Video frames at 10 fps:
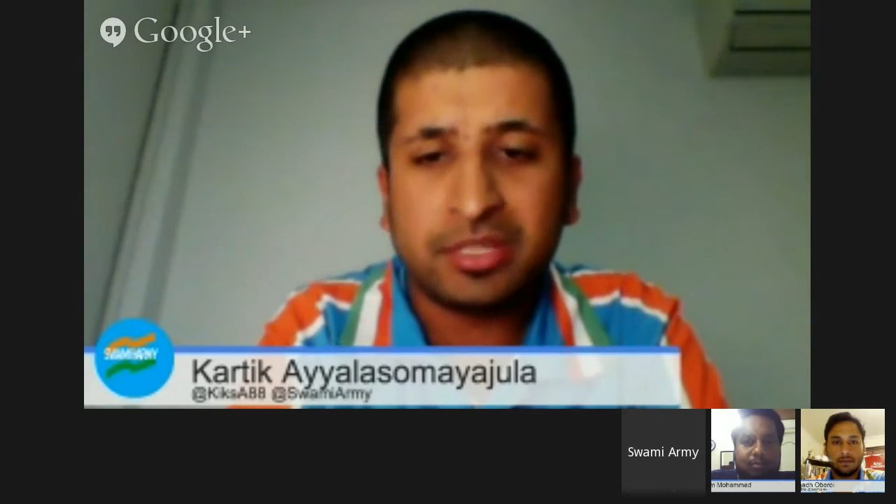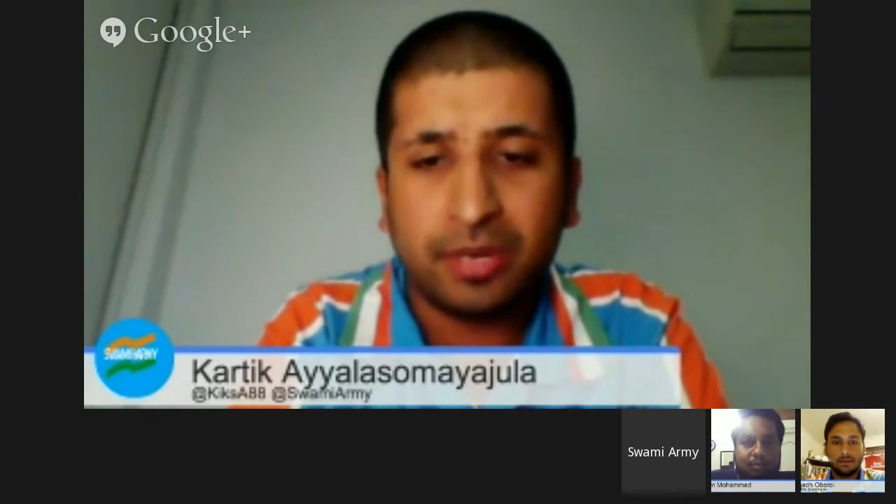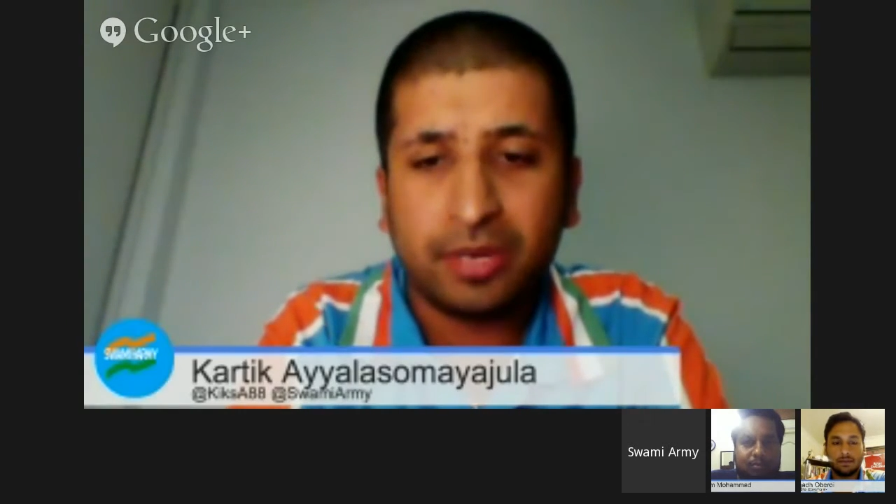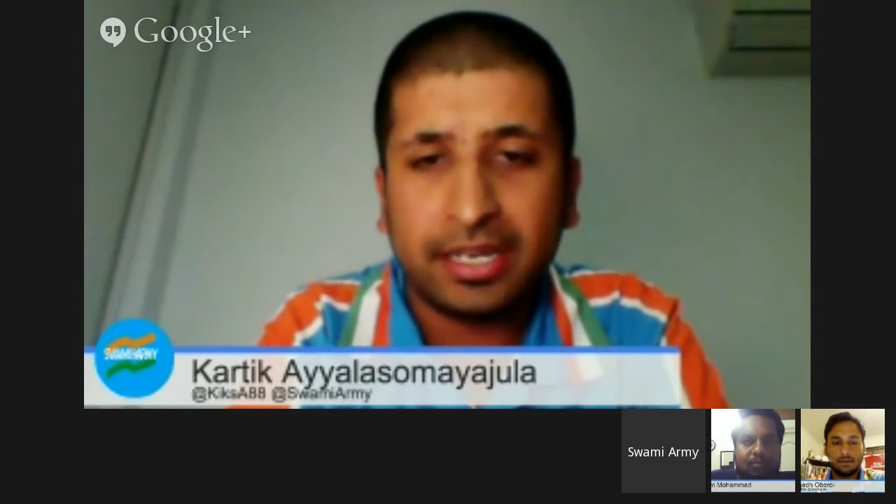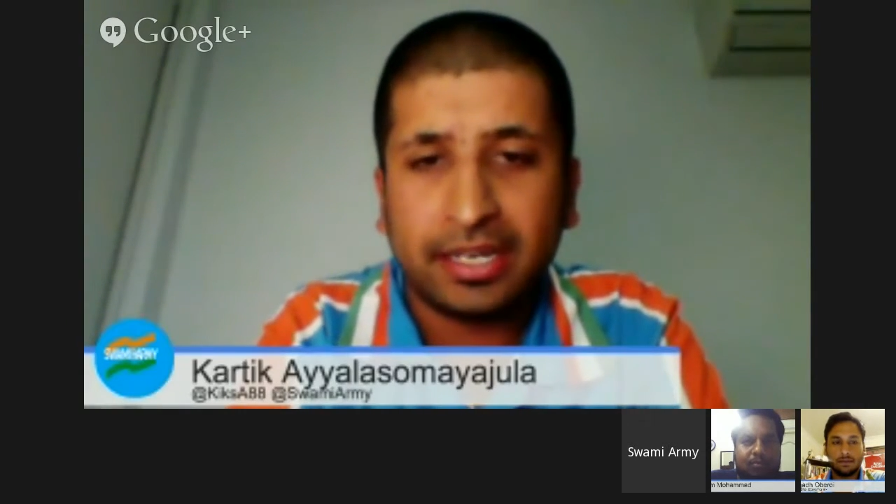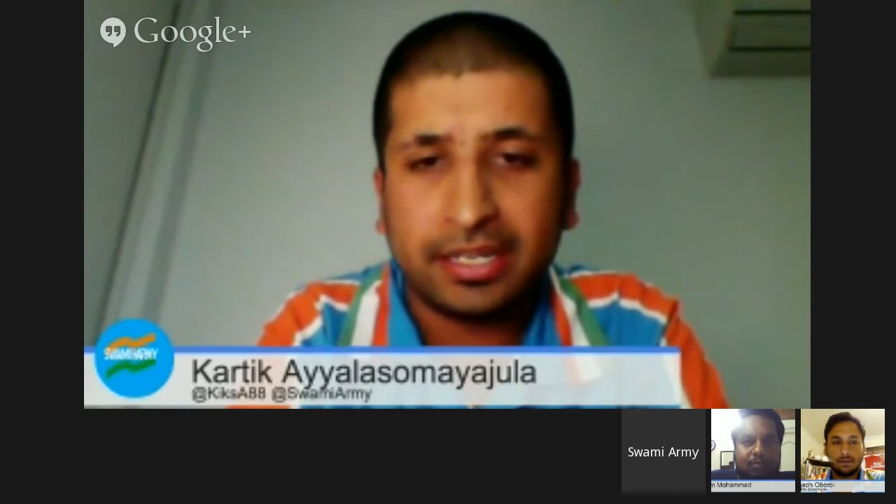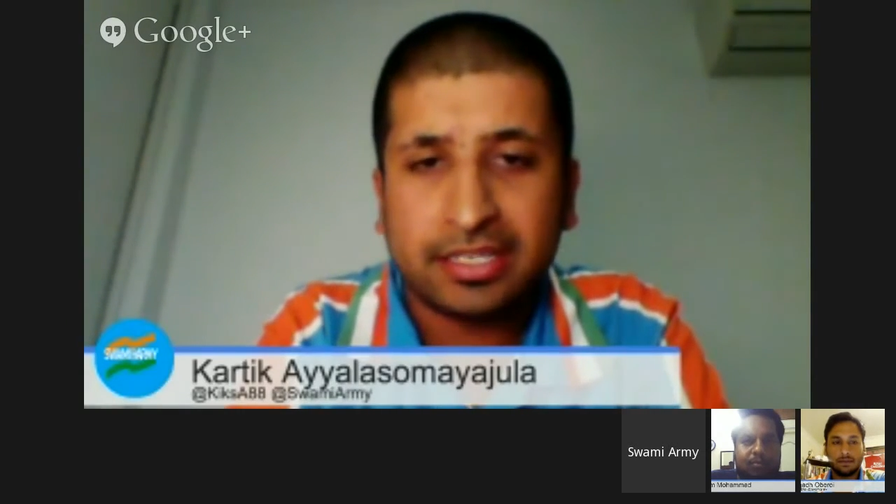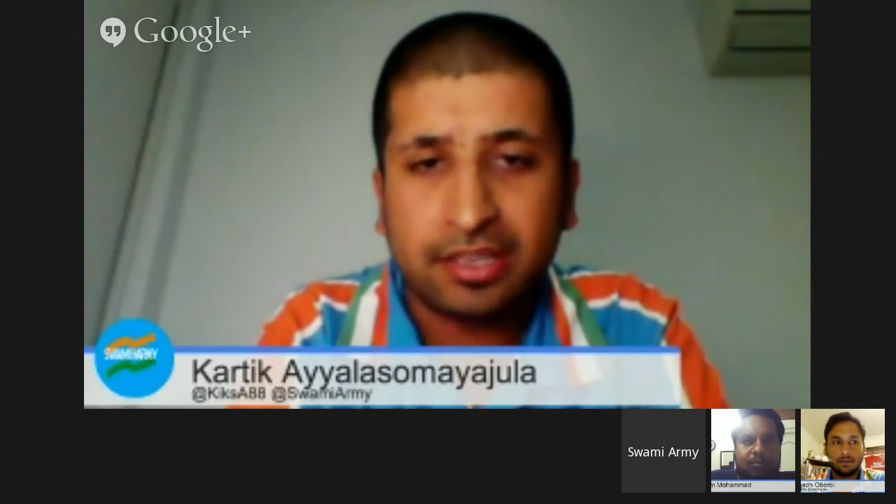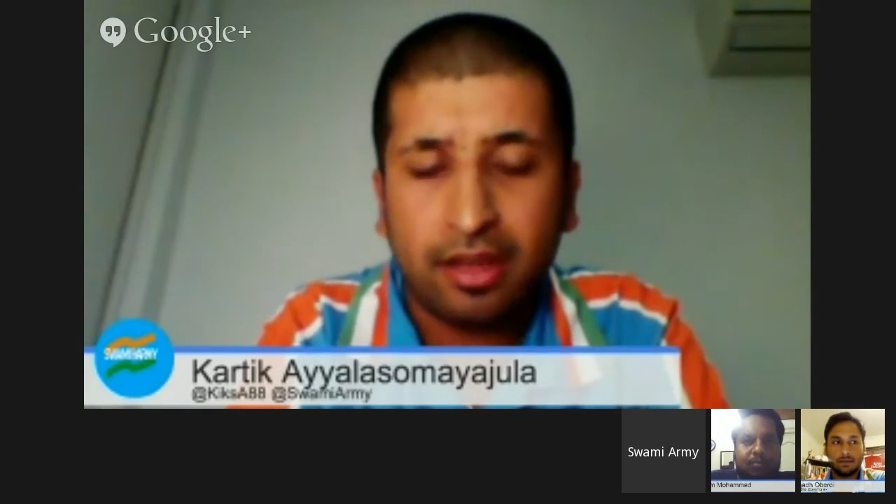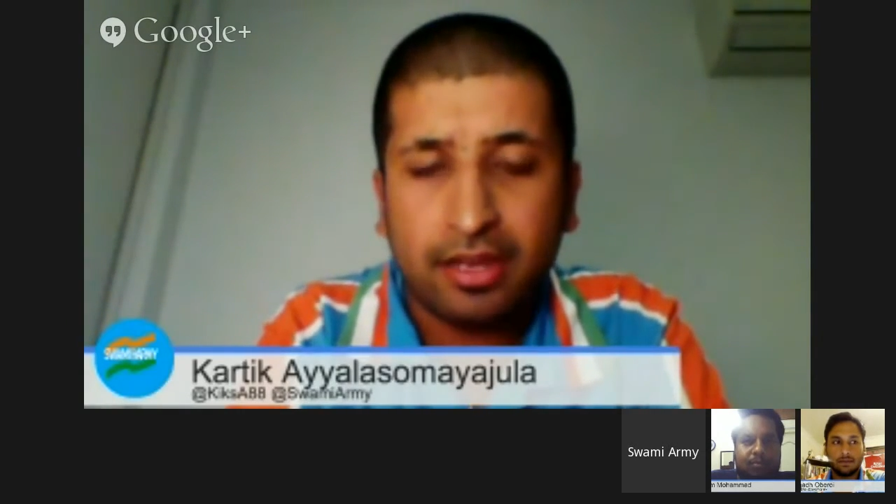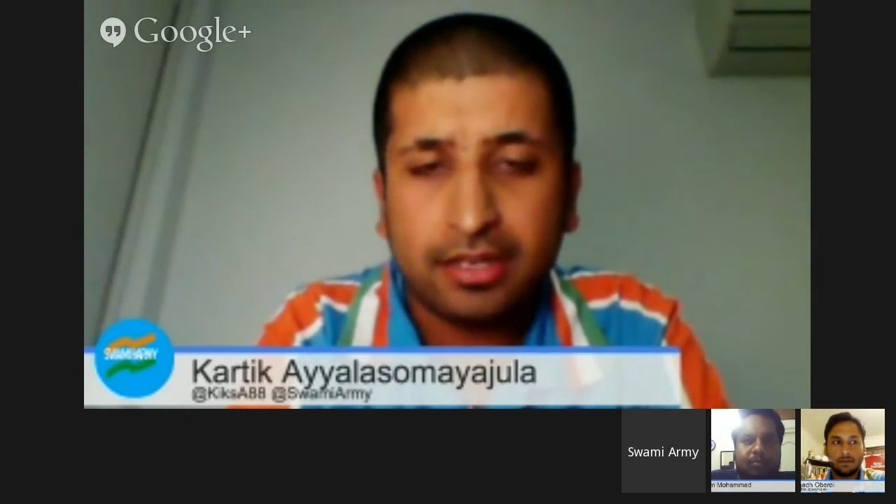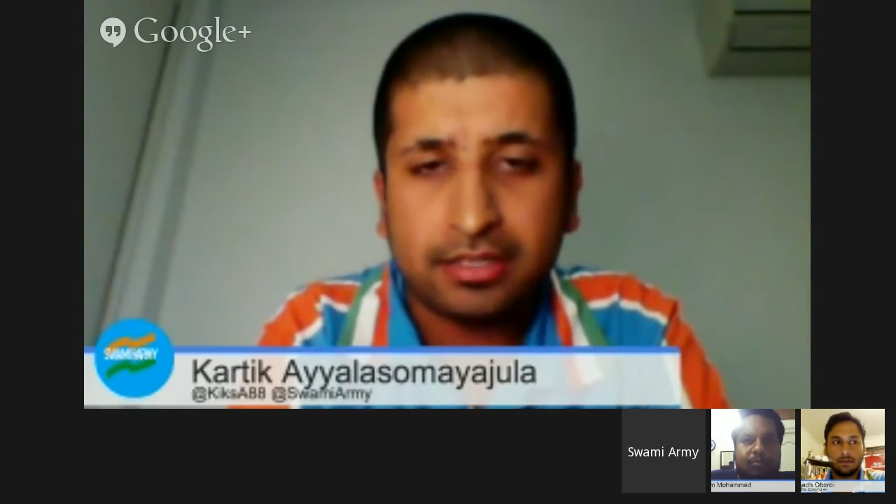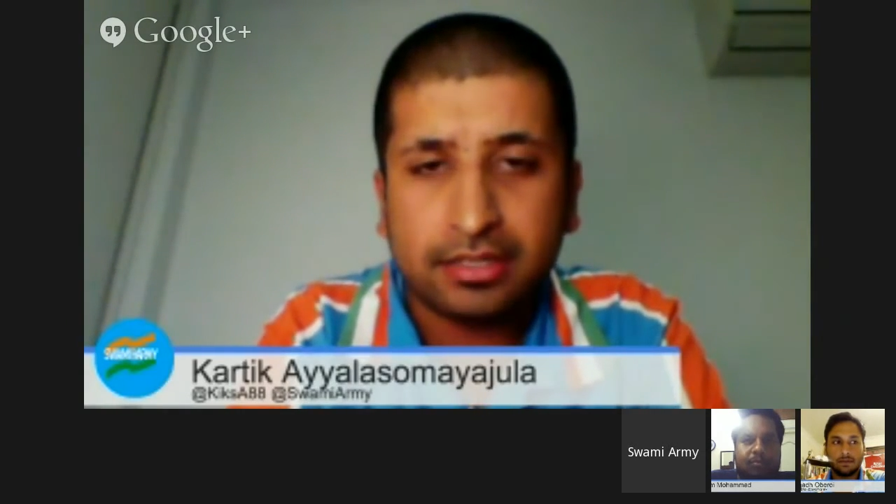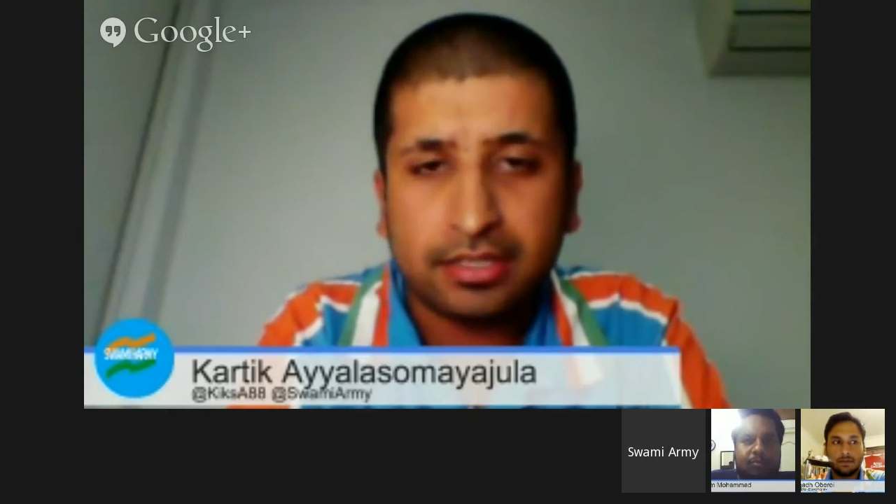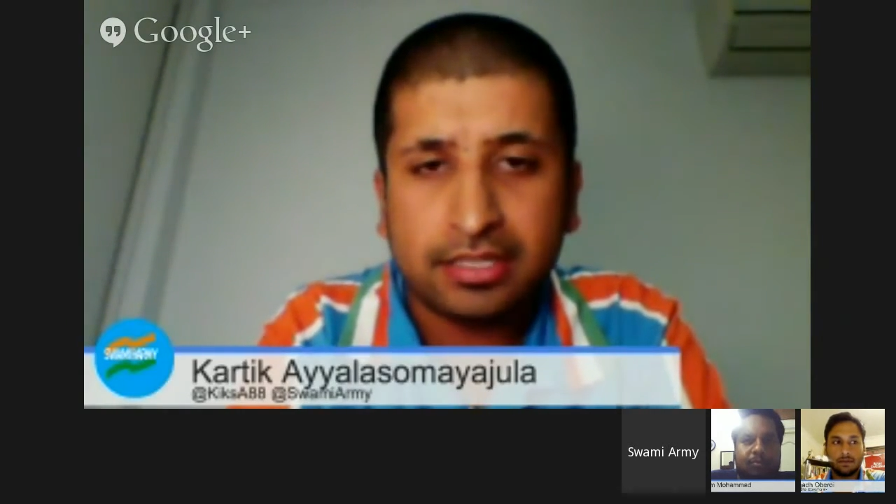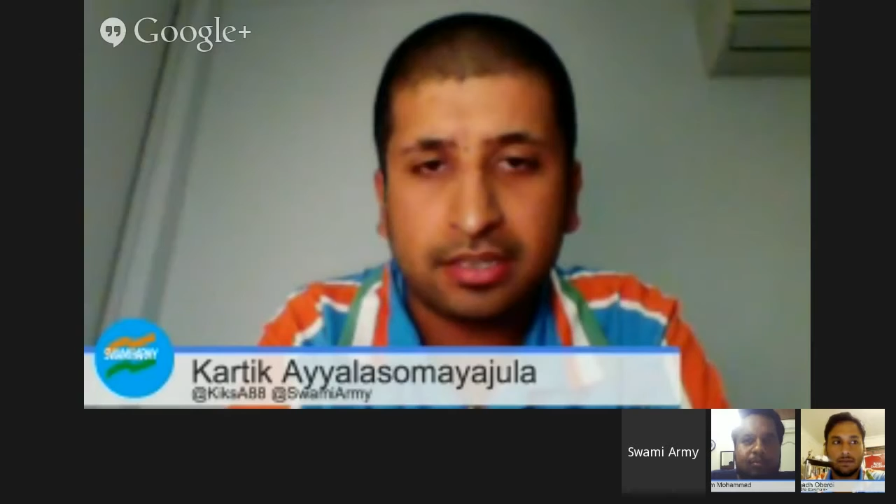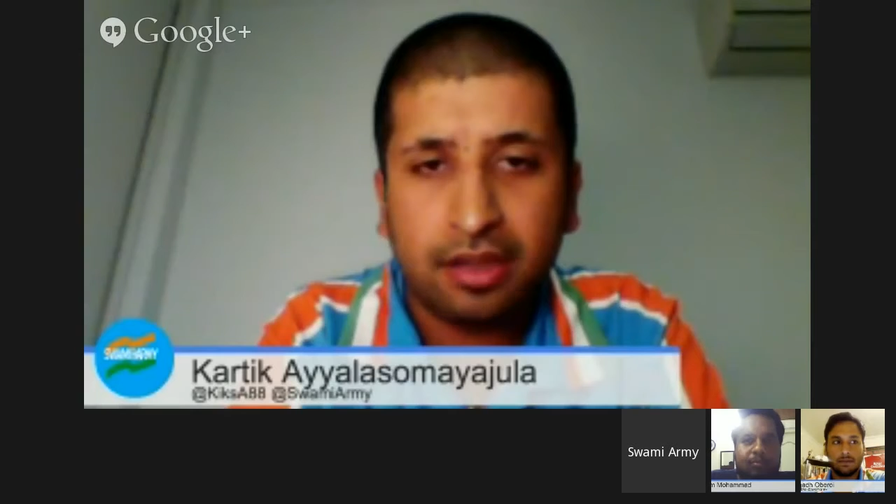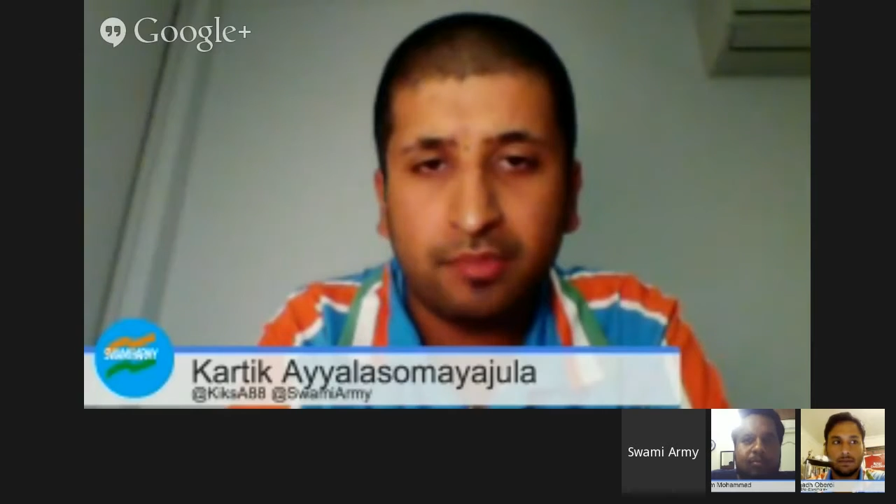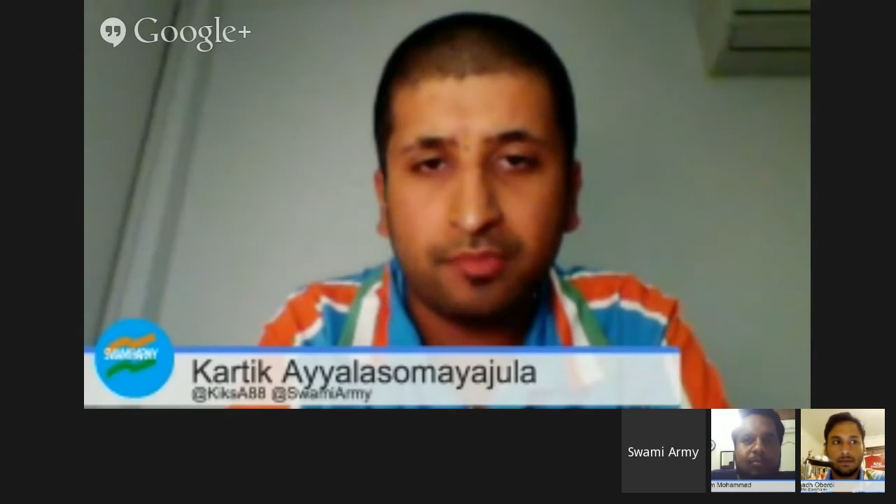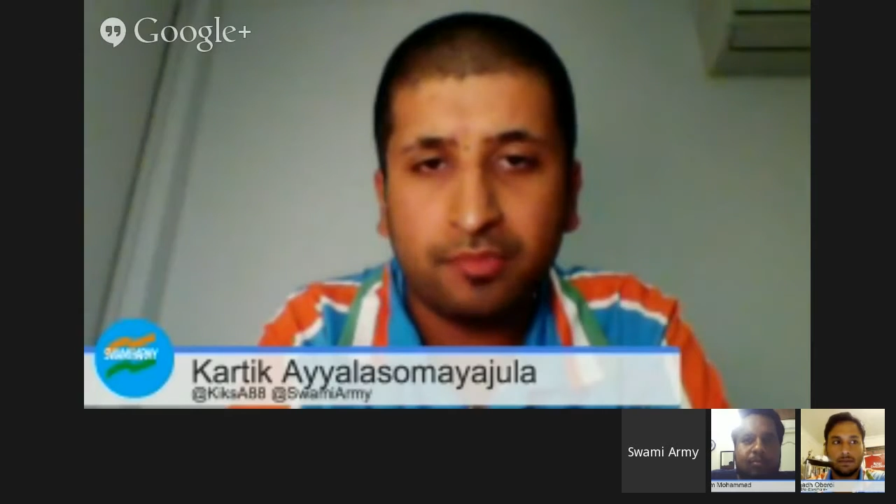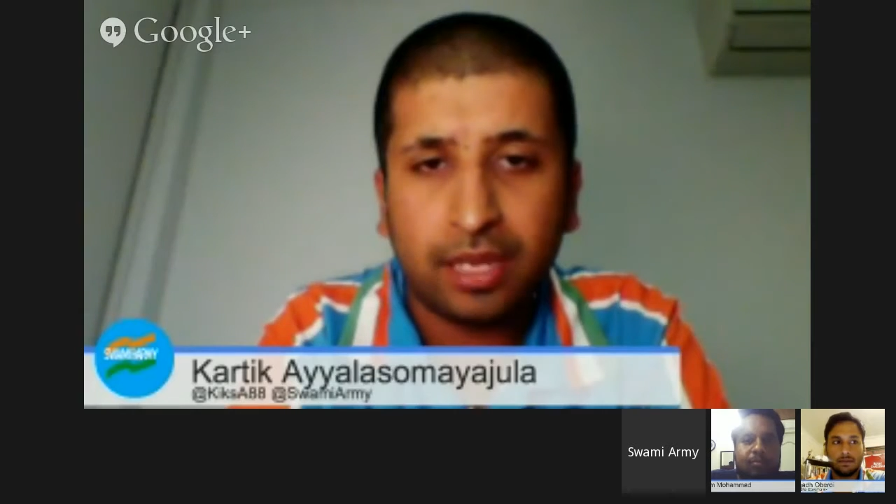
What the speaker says: Dhoni leading the side this time.